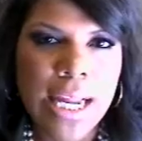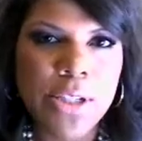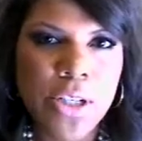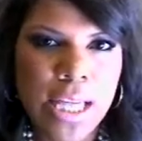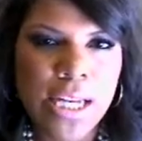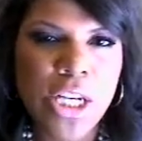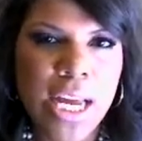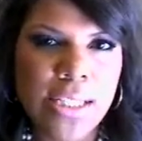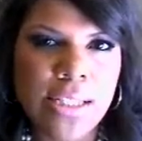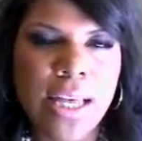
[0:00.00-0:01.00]
I took that
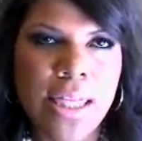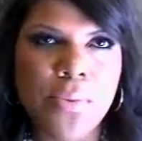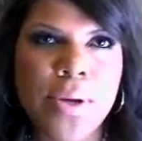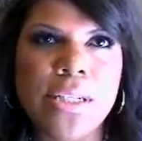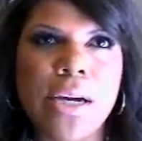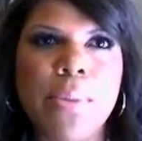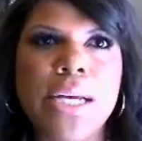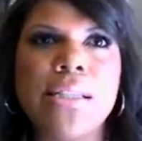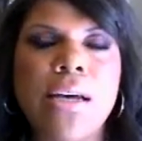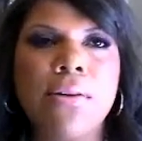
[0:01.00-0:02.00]
chance and that risk on
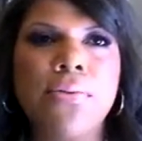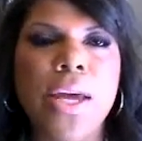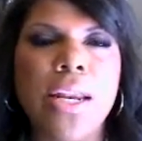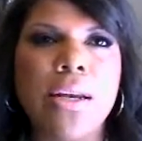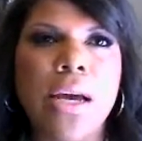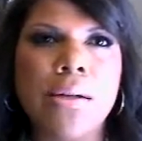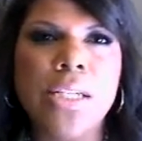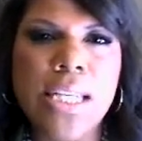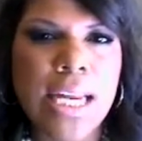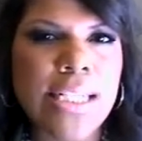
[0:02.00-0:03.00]
myself, and
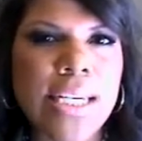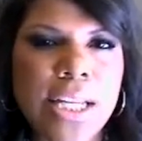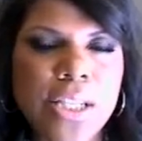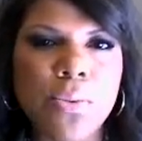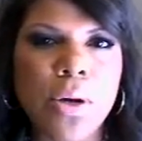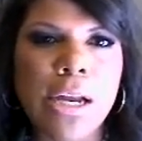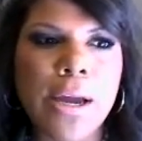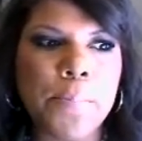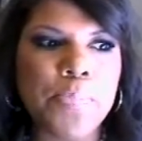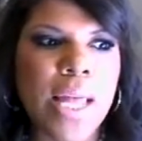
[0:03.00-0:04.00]
decided to get to
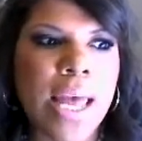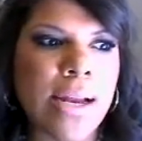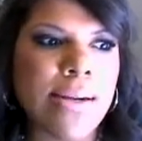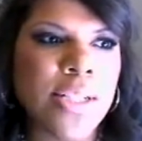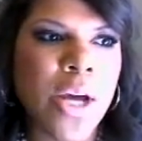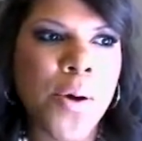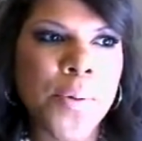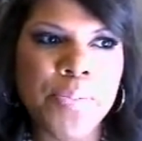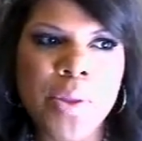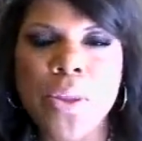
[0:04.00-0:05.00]
work. And
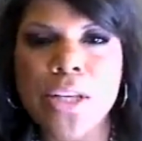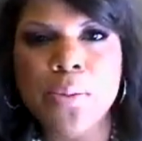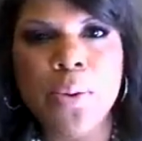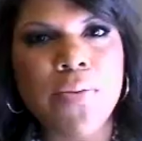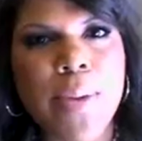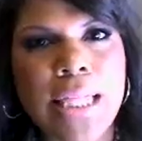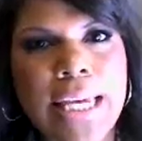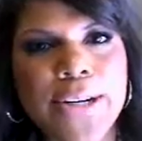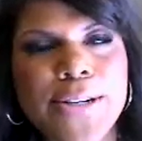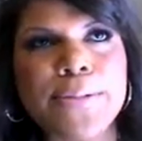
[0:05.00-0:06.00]
so, with the support of my
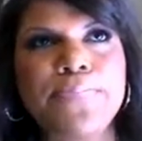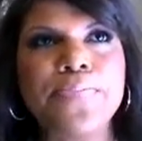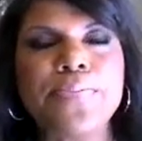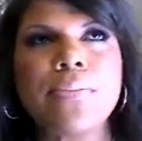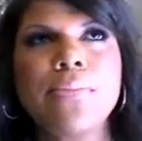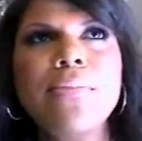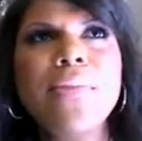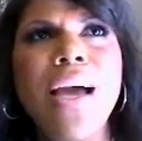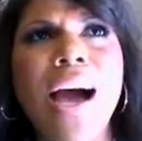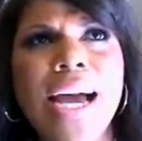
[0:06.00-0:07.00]
leaders,
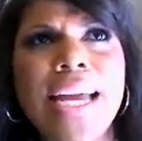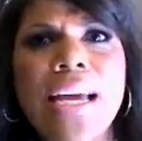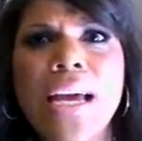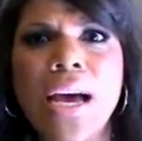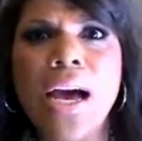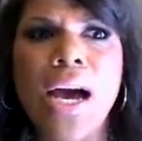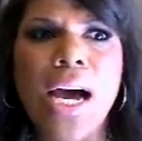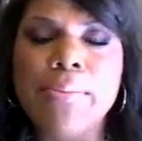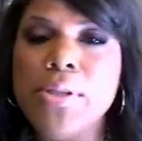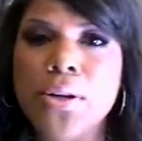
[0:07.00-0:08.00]
I
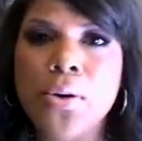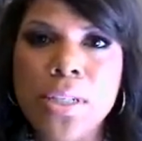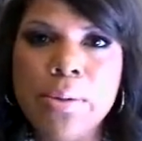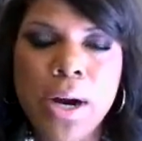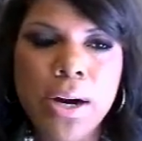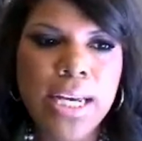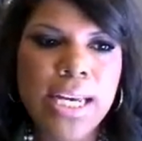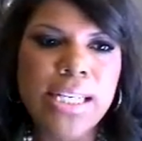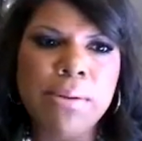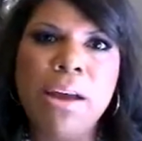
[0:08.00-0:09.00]
started holding
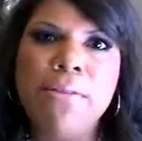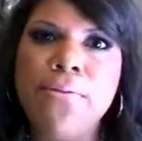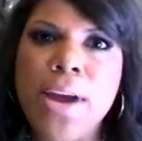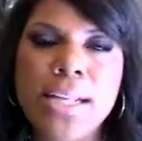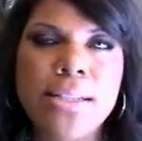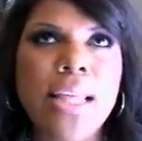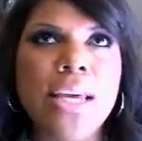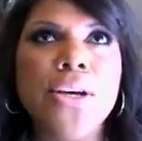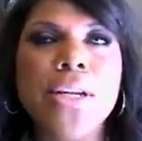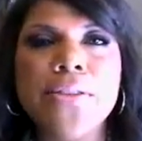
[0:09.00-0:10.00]
parties, and my friends,
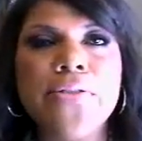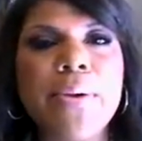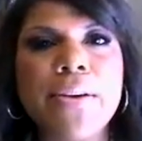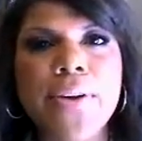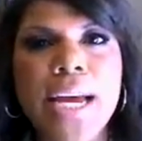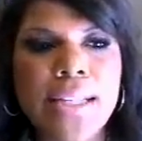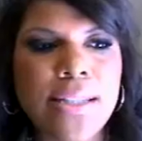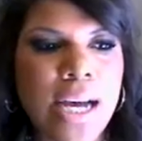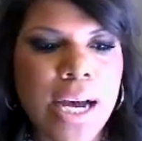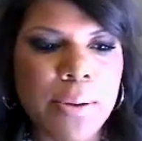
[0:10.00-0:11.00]
thank goodness for my friends,